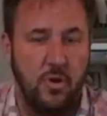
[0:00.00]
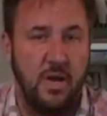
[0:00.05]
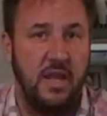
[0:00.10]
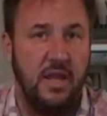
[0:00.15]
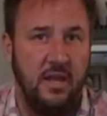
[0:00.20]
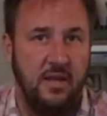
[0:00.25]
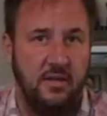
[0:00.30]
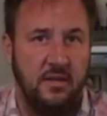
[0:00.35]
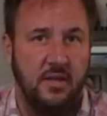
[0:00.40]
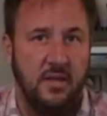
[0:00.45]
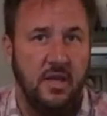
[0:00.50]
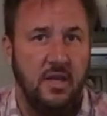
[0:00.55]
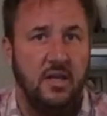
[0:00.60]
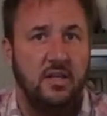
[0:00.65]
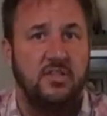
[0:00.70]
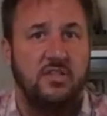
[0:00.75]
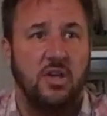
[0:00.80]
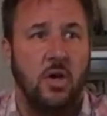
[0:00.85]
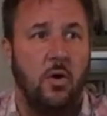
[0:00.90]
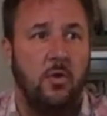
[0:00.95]
breed.
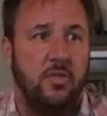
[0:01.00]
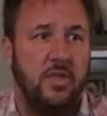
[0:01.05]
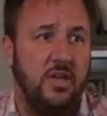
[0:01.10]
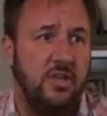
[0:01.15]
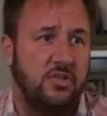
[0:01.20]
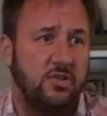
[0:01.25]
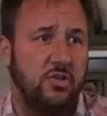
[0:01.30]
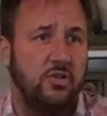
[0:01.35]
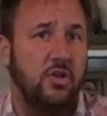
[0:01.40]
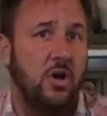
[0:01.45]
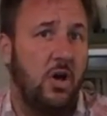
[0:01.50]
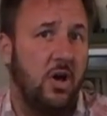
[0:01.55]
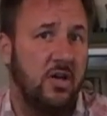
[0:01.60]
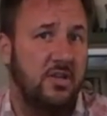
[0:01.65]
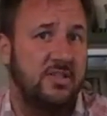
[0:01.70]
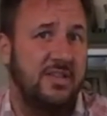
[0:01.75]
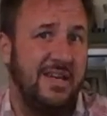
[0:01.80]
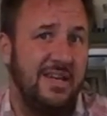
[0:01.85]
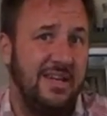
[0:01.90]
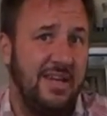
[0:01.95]
So these are
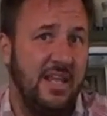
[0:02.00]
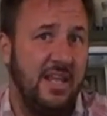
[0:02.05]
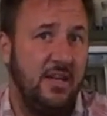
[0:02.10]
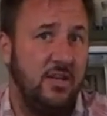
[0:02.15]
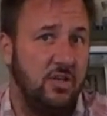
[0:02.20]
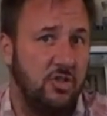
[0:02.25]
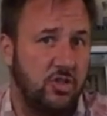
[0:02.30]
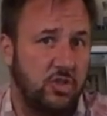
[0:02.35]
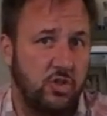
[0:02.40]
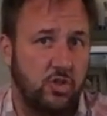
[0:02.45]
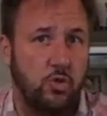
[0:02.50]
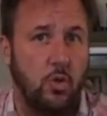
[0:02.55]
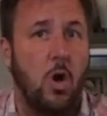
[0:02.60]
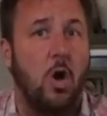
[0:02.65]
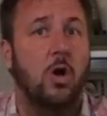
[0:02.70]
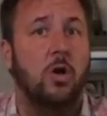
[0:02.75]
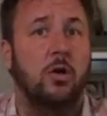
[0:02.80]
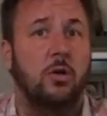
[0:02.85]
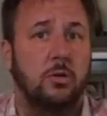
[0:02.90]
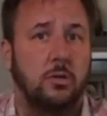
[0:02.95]
dogs that need
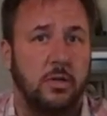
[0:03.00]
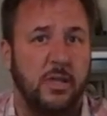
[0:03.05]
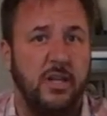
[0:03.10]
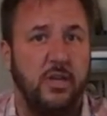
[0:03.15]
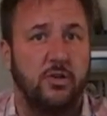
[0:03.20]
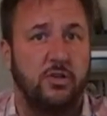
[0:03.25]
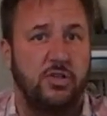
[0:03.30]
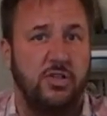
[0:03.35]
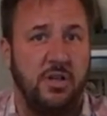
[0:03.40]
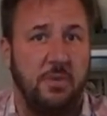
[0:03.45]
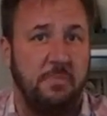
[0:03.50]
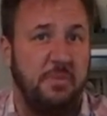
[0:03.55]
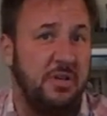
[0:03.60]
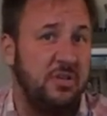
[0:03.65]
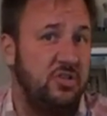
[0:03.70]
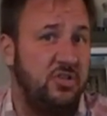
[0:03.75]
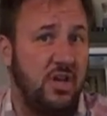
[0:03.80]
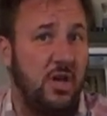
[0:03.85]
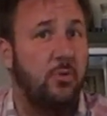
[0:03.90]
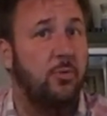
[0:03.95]
stronger leadership
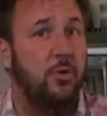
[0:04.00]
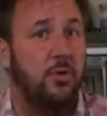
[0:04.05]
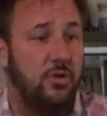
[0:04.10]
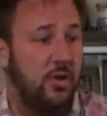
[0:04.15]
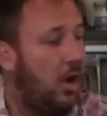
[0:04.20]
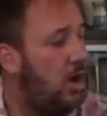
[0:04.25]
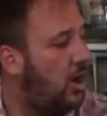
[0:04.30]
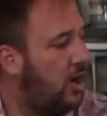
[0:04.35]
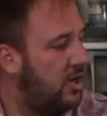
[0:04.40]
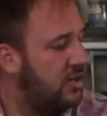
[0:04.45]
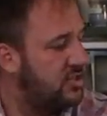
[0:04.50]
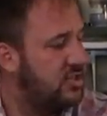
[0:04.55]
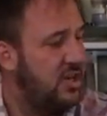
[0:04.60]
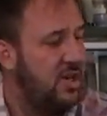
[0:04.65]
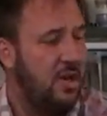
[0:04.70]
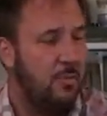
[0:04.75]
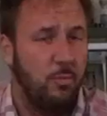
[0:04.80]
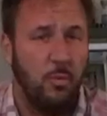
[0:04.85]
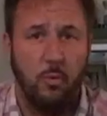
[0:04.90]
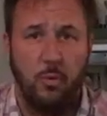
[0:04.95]
than general dogs,
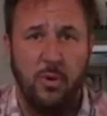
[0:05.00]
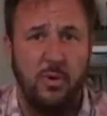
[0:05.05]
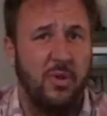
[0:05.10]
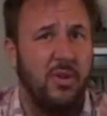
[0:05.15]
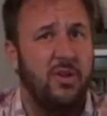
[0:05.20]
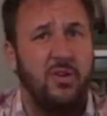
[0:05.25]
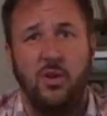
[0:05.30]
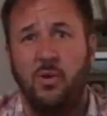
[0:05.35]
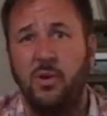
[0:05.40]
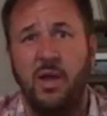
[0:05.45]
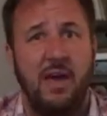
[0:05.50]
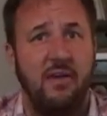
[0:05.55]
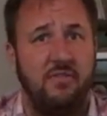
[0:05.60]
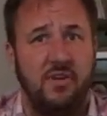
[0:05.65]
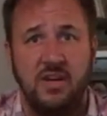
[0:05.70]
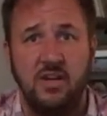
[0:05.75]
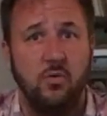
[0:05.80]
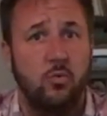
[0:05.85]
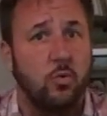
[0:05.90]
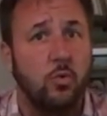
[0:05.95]
but we really don't have
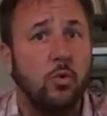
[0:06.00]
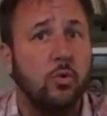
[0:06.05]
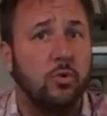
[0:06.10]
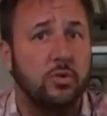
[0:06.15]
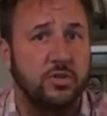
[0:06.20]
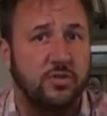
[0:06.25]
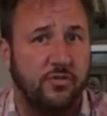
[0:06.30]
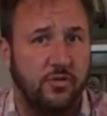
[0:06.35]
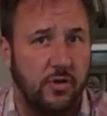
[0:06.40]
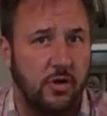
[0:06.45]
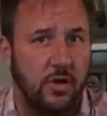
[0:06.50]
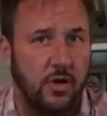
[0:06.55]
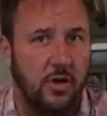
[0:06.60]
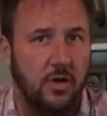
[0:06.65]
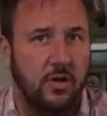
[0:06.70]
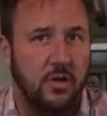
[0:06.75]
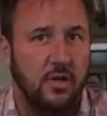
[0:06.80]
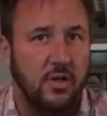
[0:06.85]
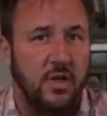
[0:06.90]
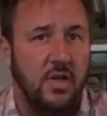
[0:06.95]
any rules for her.
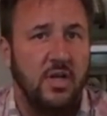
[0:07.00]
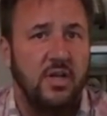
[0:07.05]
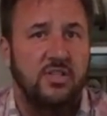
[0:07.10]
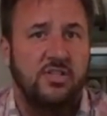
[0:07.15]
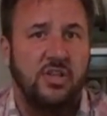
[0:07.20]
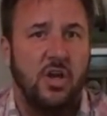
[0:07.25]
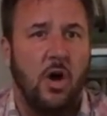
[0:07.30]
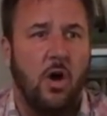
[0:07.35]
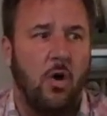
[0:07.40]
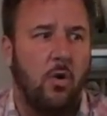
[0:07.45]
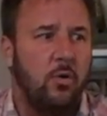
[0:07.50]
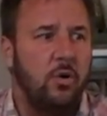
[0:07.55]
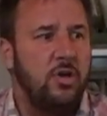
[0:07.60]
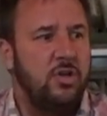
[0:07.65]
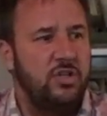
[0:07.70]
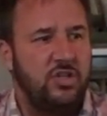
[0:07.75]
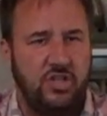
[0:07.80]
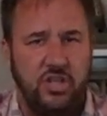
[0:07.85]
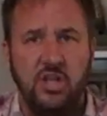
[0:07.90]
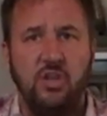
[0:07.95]
So
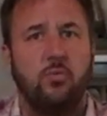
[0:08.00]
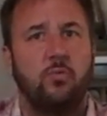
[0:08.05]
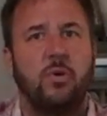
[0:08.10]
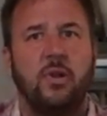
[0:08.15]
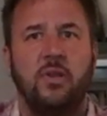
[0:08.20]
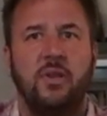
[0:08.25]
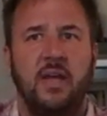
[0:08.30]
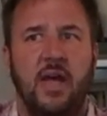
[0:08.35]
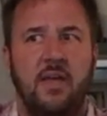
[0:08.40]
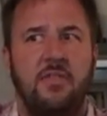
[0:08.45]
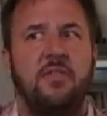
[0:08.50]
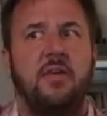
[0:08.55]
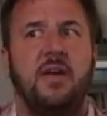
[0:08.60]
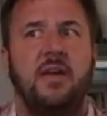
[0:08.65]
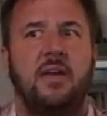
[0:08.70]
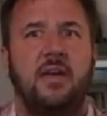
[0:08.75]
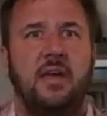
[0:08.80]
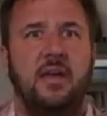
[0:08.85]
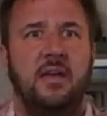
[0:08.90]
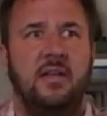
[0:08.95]
she really, I
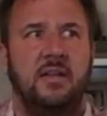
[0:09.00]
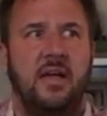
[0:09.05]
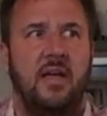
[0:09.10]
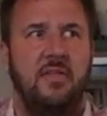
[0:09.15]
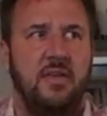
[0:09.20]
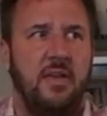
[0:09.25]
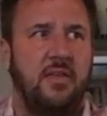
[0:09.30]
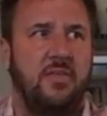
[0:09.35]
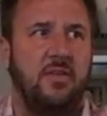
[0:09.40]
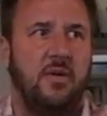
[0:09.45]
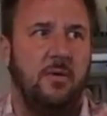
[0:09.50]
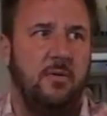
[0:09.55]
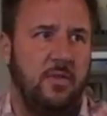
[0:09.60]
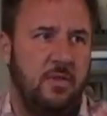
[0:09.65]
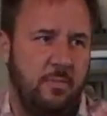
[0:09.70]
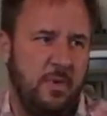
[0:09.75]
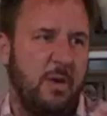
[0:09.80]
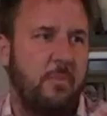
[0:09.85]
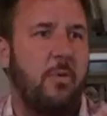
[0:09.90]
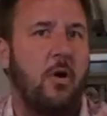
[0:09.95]
think
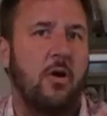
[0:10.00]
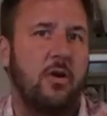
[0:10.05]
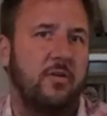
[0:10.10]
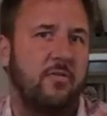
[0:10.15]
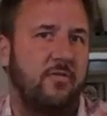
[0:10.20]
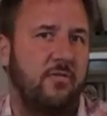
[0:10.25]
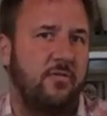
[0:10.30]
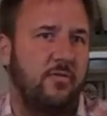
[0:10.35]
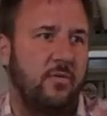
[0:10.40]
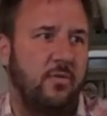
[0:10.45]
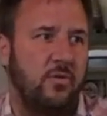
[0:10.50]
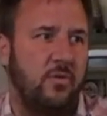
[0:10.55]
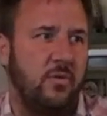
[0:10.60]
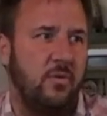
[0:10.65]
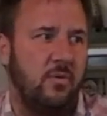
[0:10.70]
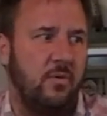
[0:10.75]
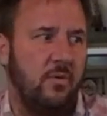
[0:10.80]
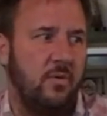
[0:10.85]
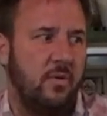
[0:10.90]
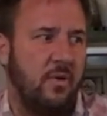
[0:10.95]
a big part of
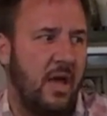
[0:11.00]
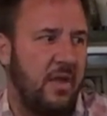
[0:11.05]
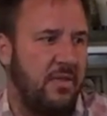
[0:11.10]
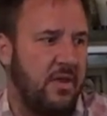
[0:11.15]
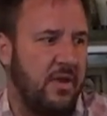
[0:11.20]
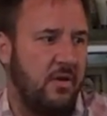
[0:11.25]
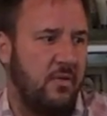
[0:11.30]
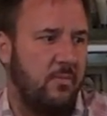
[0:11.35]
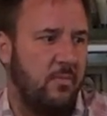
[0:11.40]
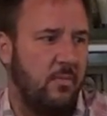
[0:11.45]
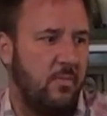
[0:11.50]
her